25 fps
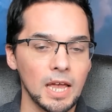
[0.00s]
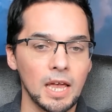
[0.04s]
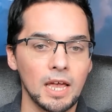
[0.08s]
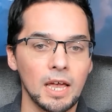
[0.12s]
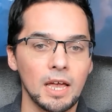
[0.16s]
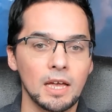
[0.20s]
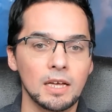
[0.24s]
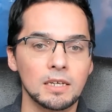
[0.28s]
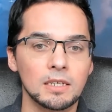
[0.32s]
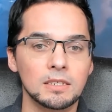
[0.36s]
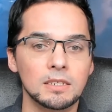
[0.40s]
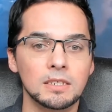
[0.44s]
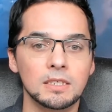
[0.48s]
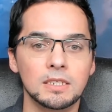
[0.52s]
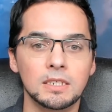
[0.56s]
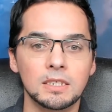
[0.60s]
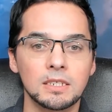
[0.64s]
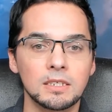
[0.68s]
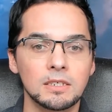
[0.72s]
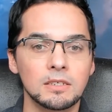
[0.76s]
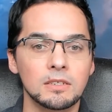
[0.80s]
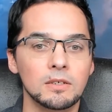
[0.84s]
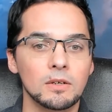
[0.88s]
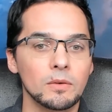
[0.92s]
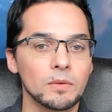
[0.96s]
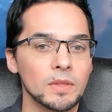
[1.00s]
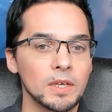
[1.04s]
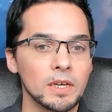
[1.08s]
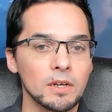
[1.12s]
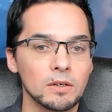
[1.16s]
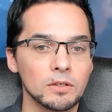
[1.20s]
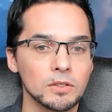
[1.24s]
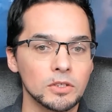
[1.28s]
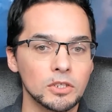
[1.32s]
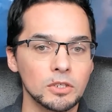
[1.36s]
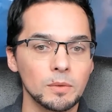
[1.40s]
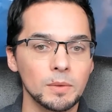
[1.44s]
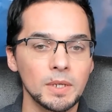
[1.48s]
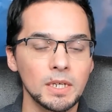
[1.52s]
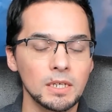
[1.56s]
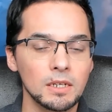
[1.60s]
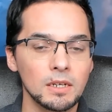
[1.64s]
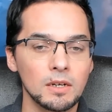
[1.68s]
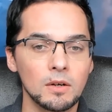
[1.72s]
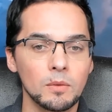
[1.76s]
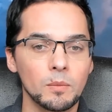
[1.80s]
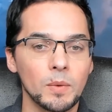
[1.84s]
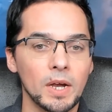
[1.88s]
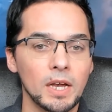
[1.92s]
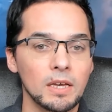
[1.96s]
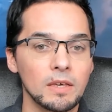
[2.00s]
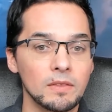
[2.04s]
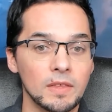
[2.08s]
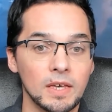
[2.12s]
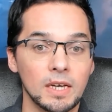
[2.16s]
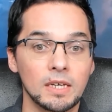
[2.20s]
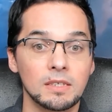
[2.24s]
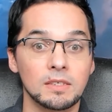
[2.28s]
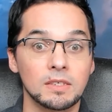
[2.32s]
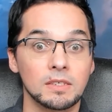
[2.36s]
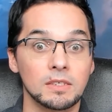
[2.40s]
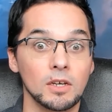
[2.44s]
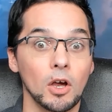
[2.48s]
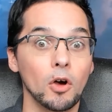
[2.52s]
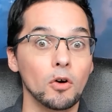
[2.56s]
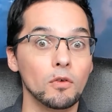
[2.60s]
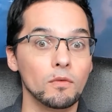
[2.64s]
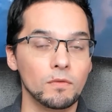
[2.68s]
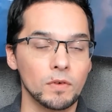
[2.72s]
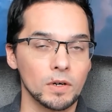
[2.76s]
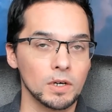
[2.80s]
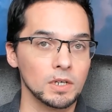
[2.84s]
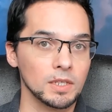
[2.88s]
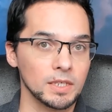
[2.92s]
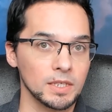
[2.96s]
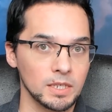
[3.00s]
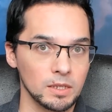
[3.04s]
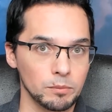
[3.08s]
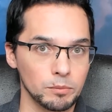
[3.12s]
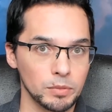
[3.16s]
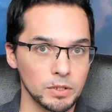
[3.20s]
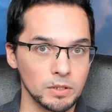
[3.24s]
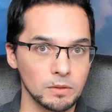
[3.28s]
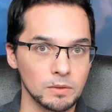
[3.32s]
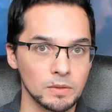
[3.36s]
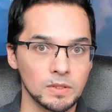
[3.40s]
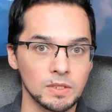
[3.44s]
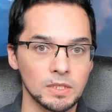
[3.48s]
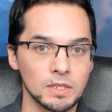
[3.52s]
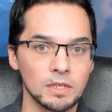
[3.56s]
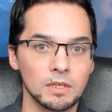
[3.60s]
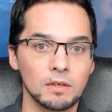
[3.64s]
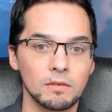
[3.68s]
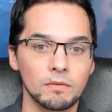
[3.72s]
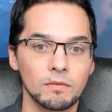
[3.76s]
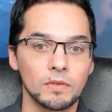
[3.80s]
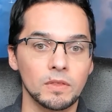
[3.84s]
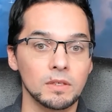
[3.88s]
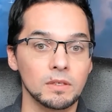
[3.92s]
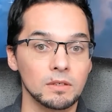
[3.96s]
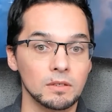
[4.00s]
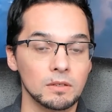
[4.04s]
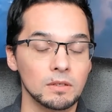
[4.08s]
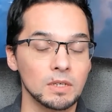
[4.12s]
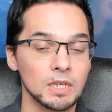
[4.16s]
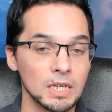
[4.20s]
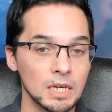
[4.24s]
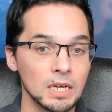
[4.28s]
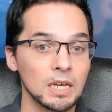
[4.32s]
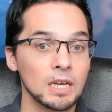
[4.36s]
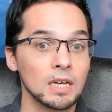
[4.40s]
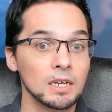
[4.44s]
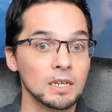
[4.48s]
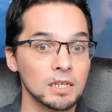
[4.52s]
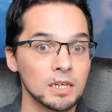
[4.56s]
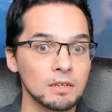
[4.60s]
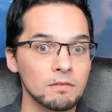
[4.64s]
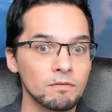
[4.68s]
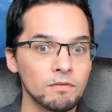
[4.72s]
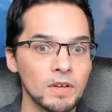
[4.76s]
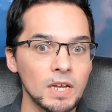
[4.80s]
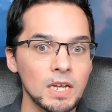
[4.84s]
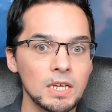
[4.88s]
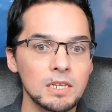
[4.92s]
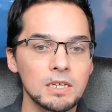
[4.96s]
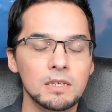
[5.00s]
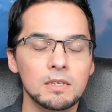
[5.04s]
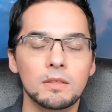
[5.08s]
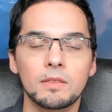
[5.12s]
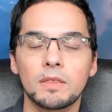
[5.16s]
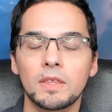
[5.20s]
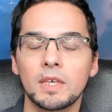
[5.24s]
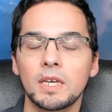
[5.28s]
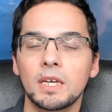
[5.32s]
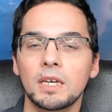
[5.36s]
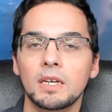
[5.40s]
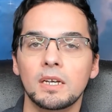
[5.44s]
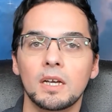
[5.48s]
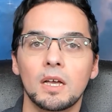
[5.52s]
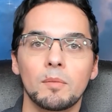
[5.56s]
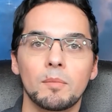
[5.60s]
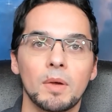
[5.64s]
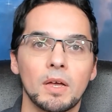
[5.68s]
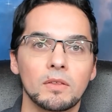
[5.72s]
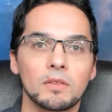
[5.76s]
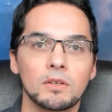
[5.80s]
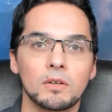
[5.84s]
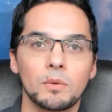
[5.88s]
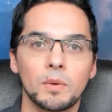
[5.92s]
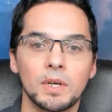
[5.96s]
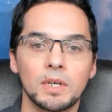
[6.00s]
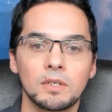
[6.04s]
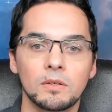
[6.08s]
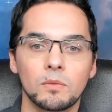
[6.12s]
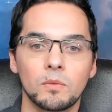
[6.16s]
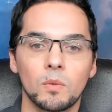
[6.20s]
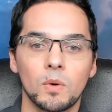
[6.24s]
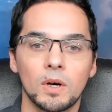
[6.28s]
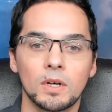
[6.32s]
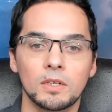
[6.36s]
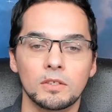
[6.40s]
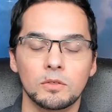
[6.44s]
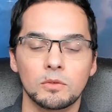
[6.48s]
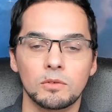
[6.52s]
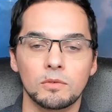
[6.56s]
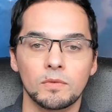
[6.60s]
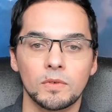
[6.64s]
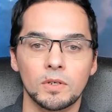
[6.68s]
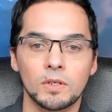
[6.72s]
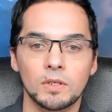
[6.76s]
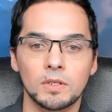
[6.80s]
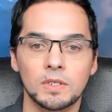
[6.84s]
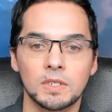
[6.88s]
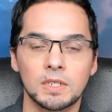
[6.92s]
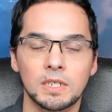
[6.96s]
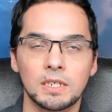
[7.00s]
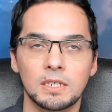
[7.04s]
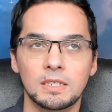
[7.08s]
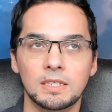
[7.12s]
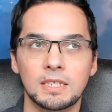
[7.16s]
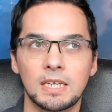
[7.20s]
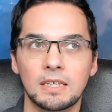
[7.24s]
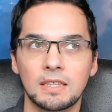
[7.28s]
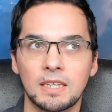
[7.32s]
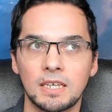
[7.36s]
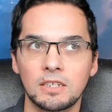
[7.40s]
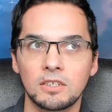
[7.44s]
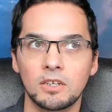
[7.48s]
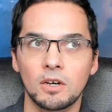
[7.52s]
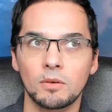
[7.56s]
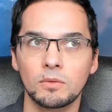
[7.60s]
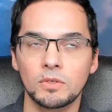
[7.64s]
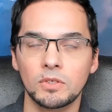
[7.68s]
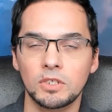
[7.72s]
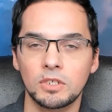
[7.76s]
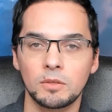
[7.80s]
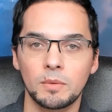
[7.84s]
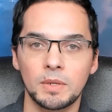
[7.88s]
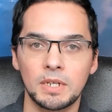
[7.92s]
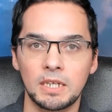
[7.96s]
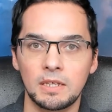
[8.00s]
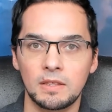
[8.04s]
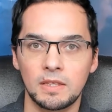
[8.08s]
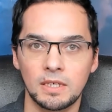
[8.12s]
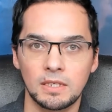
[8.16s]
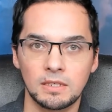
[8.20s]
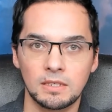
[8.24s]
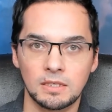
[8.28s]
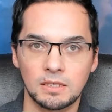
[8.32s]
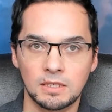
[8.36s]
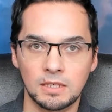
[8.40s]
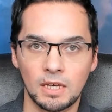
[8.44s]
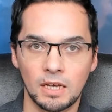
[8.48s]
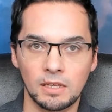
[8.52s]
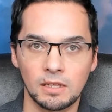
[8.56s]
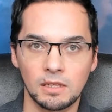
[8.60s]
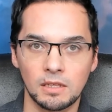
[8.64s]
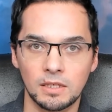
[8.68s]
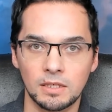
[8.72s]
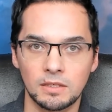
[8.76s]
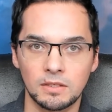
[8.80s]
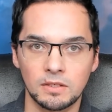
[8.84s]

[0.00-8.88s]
And, you know, they are doing it in a way that's overtly abusive. The convenient thing about the Queen of Wands reversed is that they don't do anything subtle.